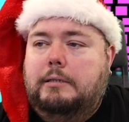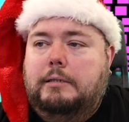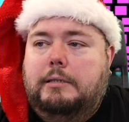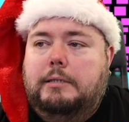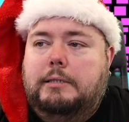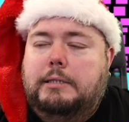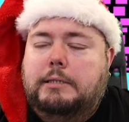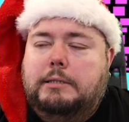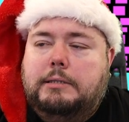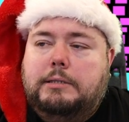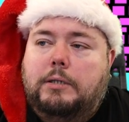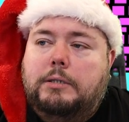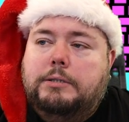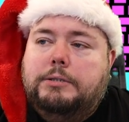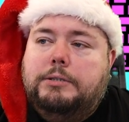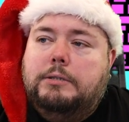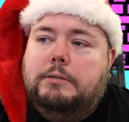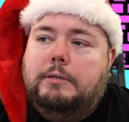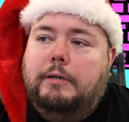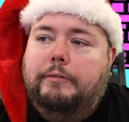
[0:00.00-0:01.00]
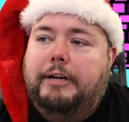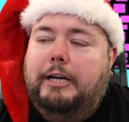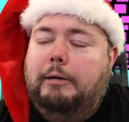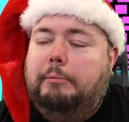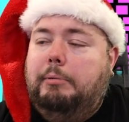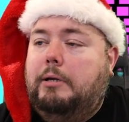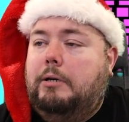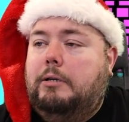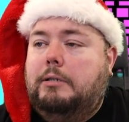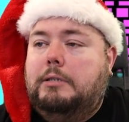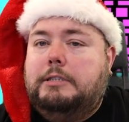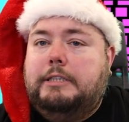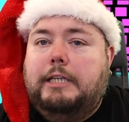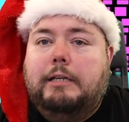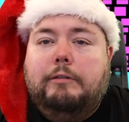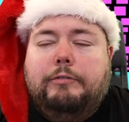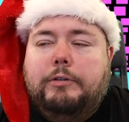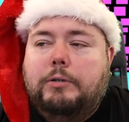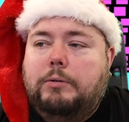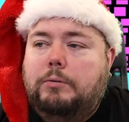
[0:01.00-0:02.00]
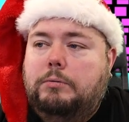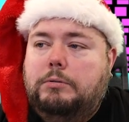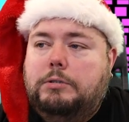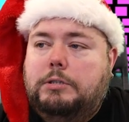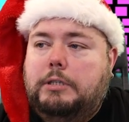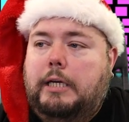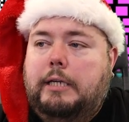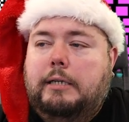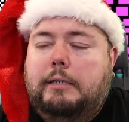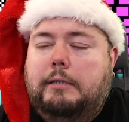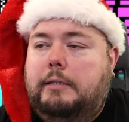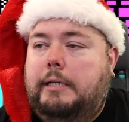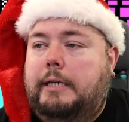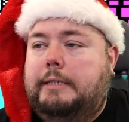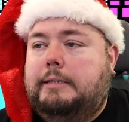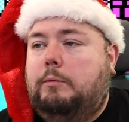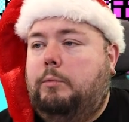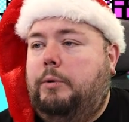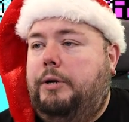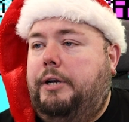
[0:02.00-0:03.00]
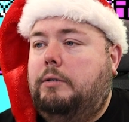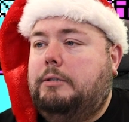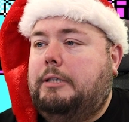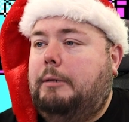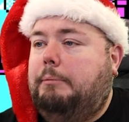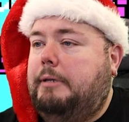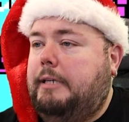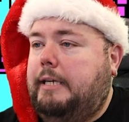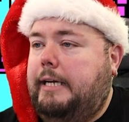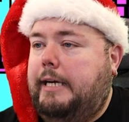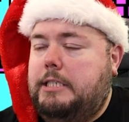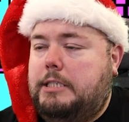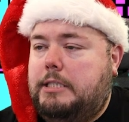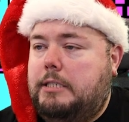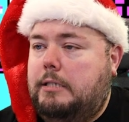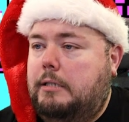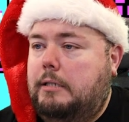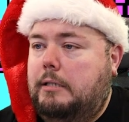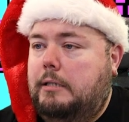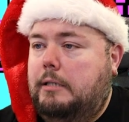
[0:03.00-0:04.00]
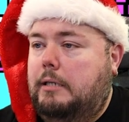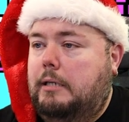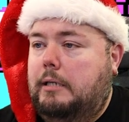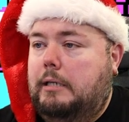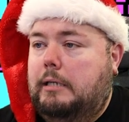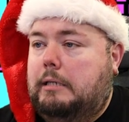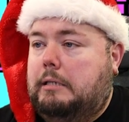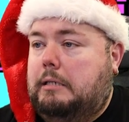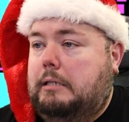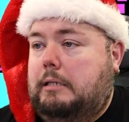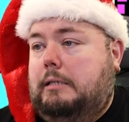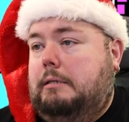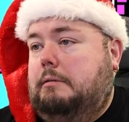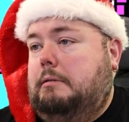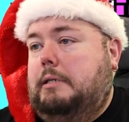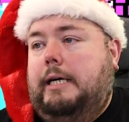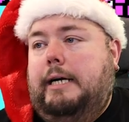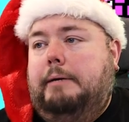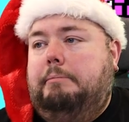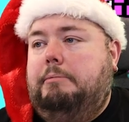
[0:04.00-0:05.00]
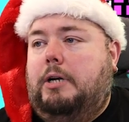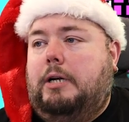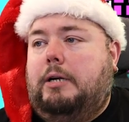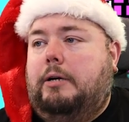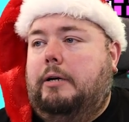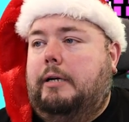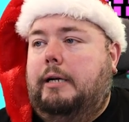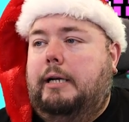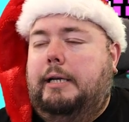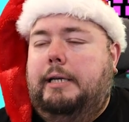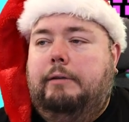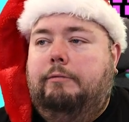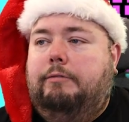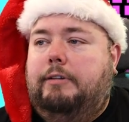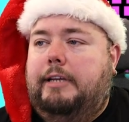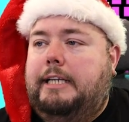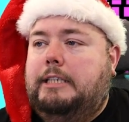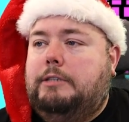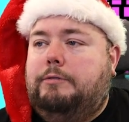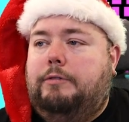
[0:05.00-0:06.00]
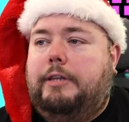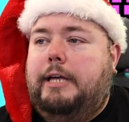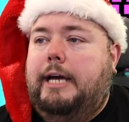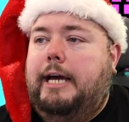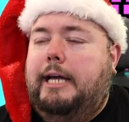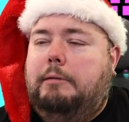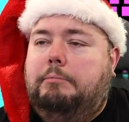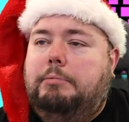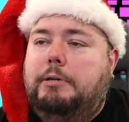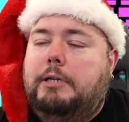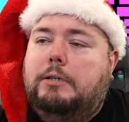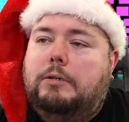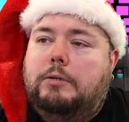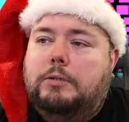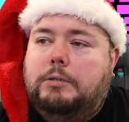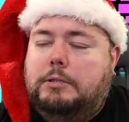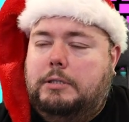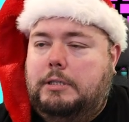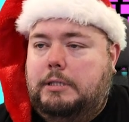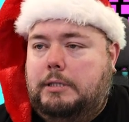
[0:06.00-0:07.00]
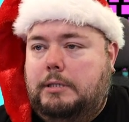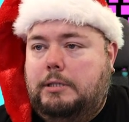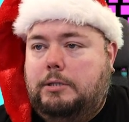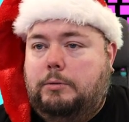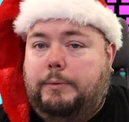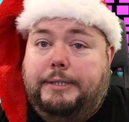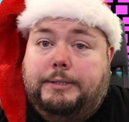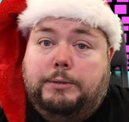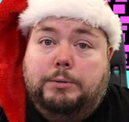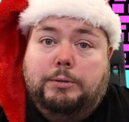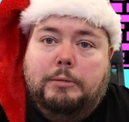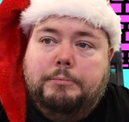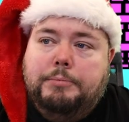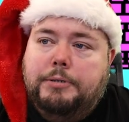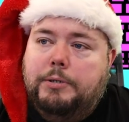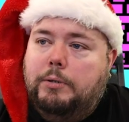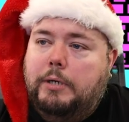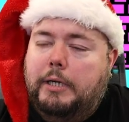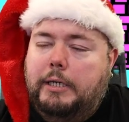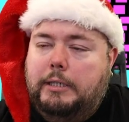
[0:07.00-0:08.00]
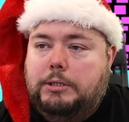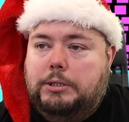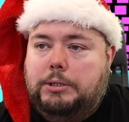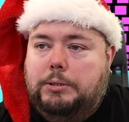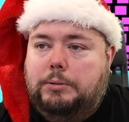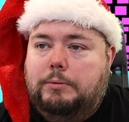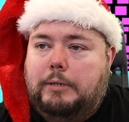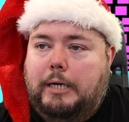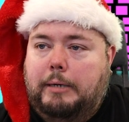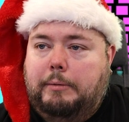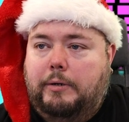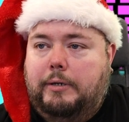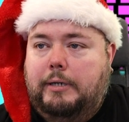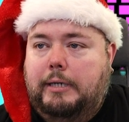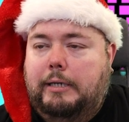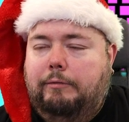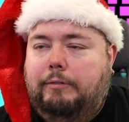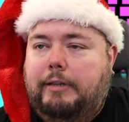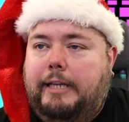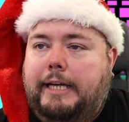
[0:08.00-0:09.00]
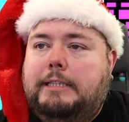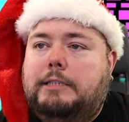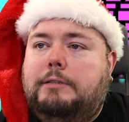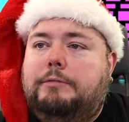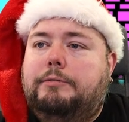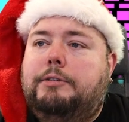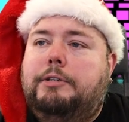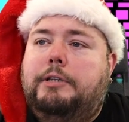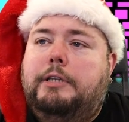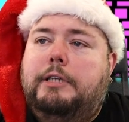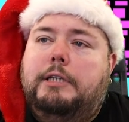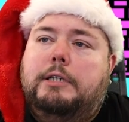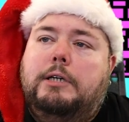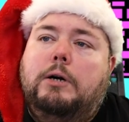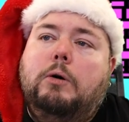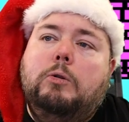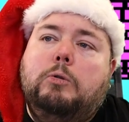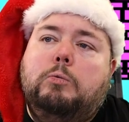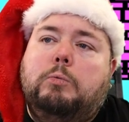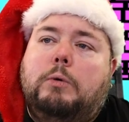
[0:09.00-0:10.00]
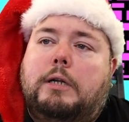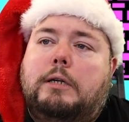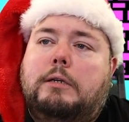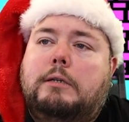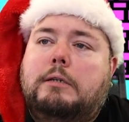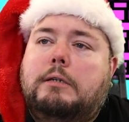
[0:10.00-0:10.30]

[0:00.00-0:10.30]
is also available on cell phones and as a Windows application. I'm not gonna leave links for that because this is retro computing, so I'm gonna leave links for the old one.